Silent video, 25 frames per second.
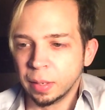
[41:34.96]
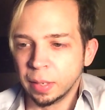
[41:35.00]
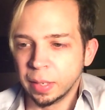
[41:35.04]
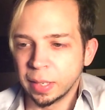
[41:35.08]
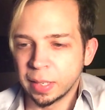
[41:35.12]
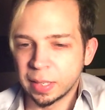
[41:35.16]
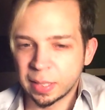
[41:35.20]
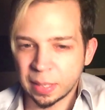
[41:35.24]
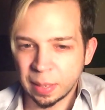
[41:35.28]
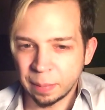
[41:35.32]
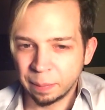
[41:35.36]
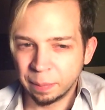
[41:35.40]

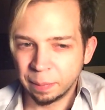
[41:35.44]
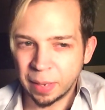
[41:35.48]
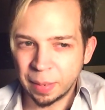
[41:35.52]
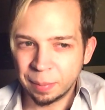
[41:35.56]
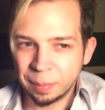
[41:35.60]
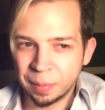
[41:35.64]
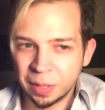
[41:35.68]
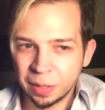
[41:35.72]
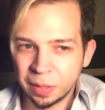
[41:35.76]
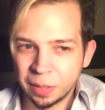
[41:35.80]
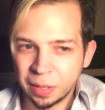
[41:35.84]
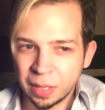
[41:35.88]
Except
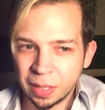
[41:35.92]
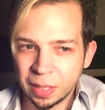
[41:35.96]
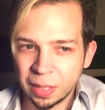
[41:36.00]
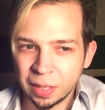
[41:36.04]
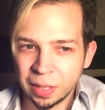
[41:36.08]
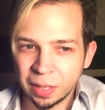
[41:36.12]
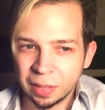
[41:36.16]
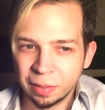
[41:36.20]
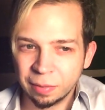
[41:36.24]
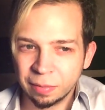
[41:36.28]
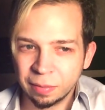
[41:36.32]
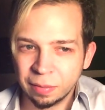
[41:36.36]
maybe
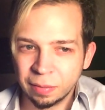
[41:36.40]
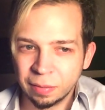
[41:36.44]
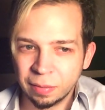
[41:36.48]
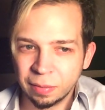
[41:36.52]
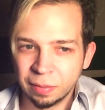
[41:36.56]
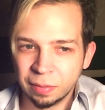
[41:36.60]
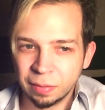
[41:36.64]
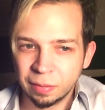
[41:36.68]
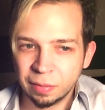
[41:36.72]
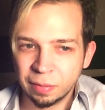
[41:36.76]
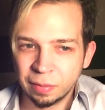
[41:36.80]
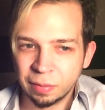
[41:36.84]
the
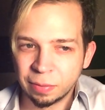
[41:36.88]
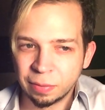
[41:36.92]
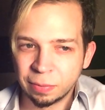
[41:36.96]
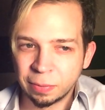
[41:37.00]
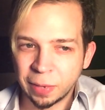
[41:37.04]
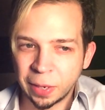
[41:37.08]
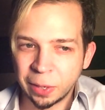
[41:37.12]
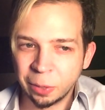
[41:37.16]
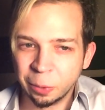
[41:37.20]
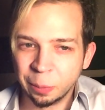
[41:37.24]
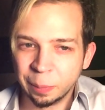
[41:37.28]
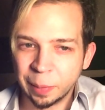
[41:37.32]

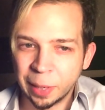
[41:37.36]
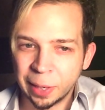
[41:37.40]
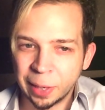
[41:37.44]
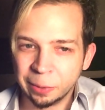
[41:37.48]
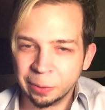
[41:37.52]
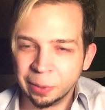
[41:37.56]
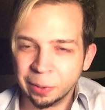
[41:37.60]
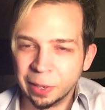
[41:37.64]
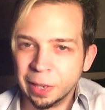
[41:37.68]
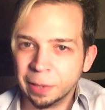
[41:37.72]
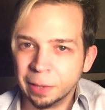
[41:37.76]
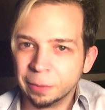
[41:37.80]
final
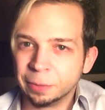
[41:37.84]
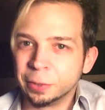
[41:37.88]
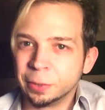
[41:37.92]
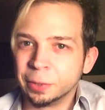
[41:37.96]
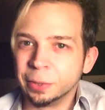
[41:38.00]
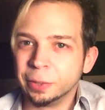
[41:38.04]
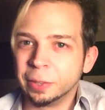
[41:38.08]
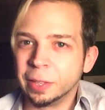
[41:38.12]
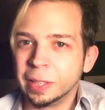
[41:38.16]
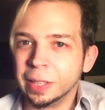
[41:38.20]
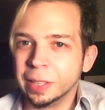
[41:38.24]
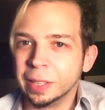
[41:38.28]
battle
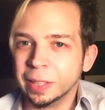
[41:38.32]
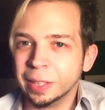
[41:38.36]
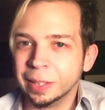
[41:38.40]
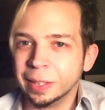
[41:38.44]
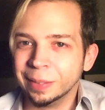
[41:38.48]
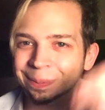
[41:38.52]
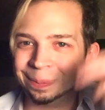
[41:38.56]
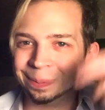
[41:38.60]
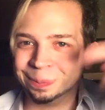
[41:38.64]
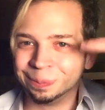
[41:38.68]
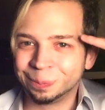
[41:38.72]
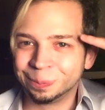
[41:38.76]
after
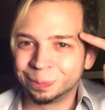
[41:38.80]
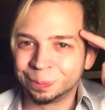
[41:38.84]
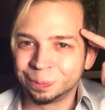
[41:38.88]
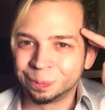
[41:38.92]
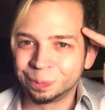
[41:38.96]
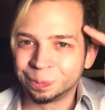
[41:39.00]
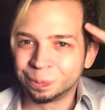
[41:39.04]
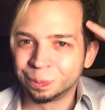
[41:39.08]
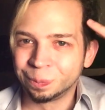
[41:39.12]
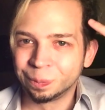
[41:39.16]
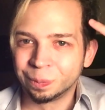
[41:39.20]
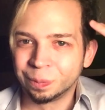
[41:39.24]
the,
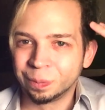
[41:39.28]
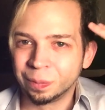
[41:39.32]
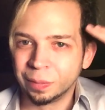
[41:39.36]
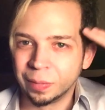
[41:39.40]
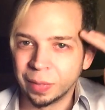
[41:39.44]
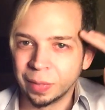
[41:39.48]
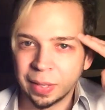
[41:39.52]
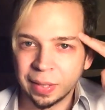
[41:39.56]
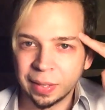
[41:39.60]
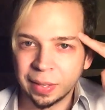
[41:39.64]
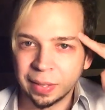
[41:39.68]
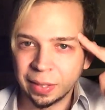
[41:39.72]

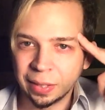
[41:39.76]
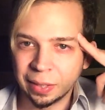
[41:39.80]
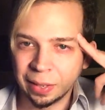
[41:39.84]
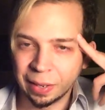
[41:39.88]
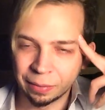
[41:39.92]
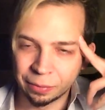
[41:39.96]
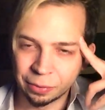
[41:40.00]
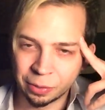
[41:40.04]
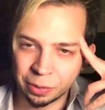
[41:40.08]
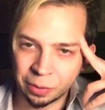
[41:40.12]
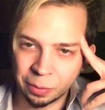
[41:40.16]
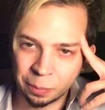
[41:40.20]

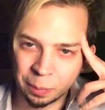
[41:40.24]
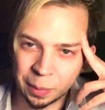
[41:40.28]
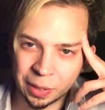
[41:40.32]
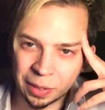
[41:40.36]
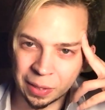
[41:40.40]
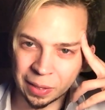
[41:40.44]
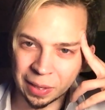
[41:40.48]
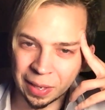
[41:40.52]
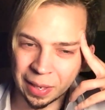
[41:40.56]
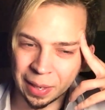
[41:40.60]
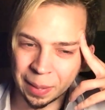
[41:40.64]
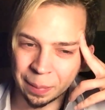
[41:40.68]
after you beat
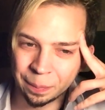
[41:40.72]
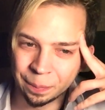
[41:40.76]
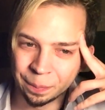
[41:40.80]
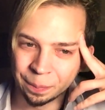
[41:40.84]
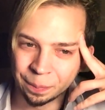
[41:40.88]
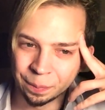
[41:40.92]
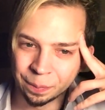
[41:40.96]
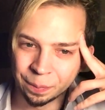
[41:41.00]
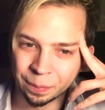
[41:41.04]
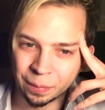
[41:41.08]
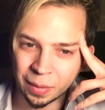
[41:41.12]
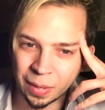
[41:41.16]
the game.
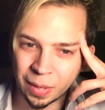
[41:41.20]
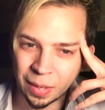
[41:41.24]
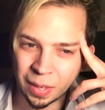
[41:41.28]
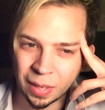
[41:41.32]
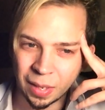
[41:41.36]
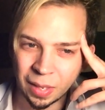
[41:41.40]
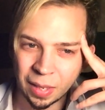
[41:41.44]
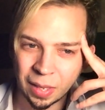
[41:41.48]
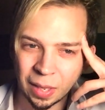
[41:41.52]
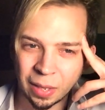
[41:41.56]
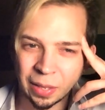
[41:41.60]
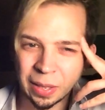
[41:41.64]

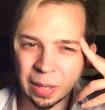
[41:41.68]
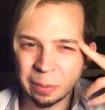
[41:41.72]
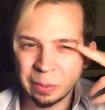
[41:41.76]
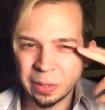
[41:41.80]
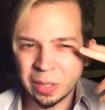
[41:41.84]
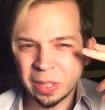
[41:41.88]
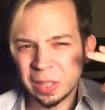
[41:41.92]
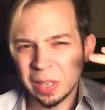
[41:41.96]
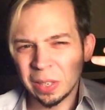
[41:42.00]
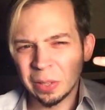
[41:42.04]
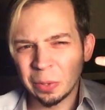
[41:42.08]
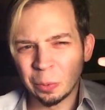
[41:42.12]
Oh, that
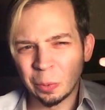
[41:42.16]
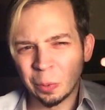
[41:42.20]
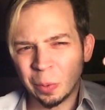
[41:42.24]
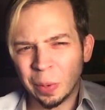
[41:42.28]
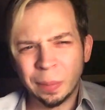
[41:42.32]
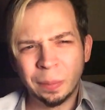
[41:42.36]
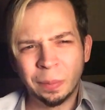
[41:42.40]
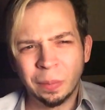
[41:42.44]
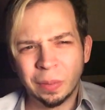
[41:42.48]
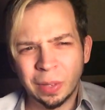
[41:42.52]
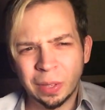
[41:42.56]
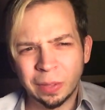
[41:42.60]
was another
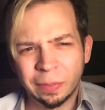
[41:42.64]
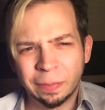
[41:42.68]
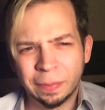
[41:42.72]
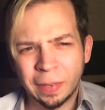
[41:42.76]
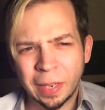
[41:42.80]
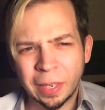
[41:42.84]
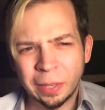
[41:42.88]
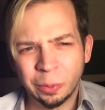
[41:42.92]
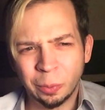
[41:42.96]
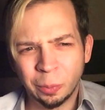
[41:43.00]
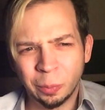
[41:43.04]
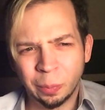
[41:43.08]
one. The
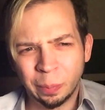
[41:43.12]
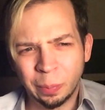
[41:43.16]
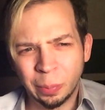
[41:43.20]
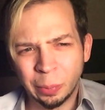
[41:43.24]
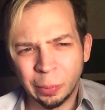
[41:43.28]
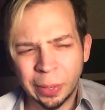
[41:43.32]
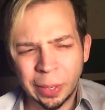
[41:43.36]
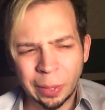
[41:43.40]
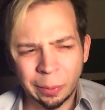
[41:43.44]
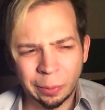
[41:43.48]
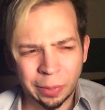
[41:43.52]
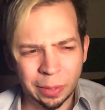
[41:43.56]
final
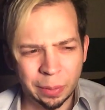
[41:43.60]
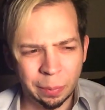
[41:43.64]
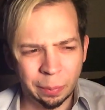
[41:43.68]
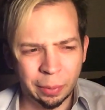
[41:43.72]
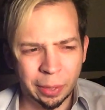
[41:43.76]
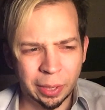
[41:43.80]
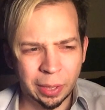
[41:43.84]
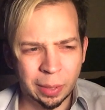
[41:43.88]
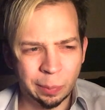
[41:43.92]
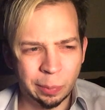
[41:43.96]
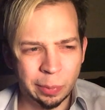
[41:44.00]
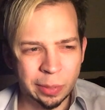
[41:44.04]
point I wanted to
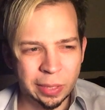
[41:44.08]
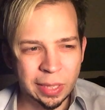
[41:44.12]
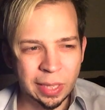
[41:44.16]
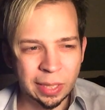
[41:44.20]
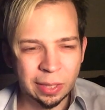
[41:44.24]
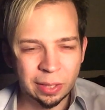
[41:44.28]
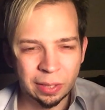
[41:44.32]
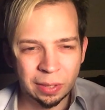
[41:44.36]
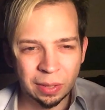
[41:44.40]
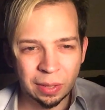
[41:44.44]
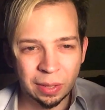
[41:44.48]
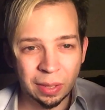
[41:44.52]
bring up was
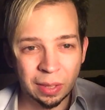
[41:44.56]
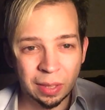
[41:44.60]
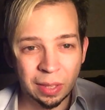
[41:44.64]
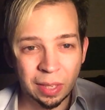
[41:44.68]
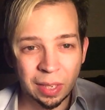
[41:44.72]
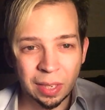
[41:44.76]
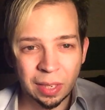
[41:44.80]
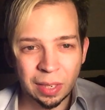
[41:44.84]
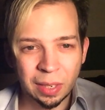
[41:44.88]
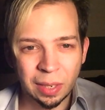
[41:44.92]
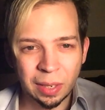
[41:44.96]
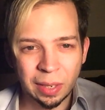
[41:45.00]
that
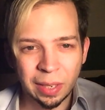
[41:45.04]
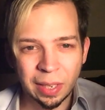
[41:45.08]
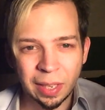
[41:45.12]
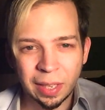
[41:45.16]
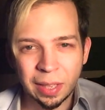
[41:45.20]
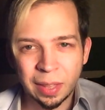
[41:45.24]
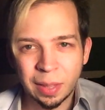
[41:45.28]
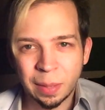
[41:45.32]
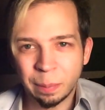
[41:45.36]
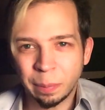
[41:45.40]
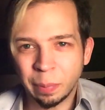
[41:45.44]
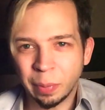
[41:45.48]
the
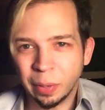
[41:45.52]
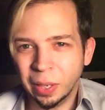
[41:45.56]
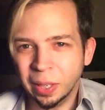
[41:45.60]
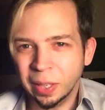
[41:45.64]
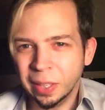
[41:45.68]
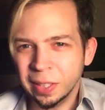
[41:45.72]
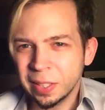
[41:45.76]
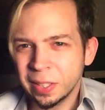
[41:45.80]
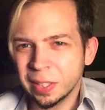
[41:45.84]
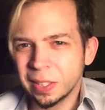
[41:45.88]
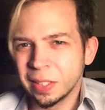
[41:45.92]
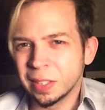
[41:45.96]

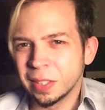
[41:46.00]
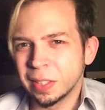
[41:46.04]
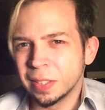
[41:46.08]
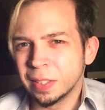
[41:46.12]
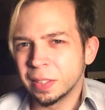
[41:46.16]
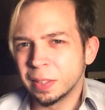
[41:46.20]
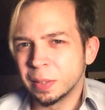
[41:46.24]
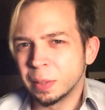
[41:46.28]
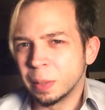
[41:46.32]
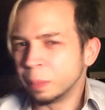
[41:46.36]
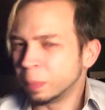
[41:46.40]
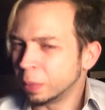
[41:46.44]

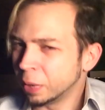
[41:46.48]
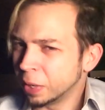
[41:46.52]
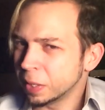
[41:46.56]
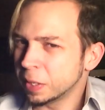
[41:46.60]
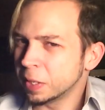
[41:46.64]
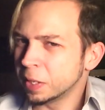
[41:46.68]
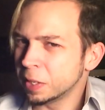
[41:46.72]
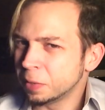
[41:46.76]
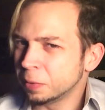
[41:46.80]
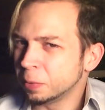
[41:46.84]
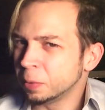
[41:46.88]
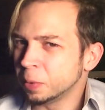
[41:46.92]
bosses
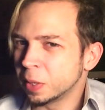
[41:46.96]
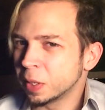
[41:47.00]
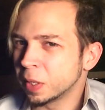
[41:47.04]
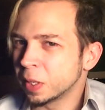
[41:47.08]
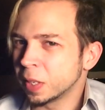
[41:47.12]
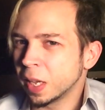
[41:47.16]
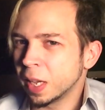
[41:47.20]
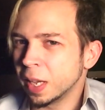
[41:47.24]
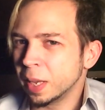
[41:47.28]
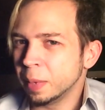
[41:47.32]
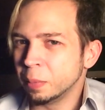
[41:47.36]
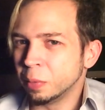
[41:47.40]
for this
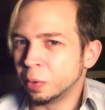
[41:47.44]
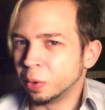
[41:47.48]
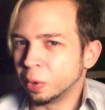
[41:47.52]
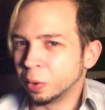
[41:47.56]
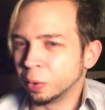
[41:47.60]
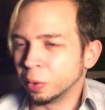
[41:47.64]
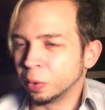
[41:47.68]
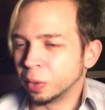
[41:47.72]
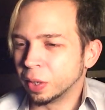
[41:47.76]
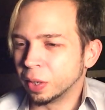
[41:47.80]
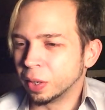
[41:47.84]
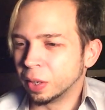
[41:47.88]
game
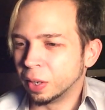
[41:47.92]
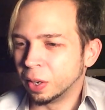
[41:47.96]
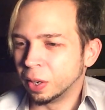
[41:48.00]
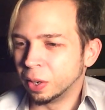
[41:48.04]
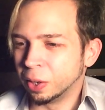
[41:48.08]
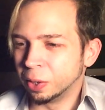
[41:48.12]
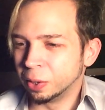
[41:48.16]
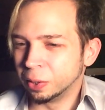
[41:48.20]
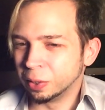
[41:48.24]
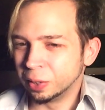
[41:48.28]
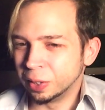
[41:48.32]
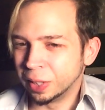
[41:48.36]

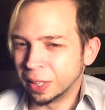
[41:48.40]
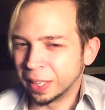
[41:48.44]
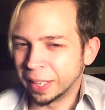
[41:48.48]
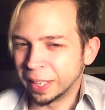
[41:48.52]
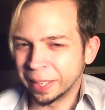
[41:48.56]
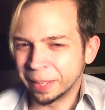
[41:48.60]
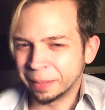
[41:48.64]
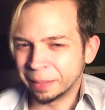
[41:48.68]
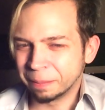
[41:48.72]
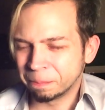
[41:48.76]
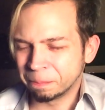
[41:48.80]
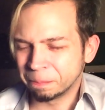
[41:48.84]
are like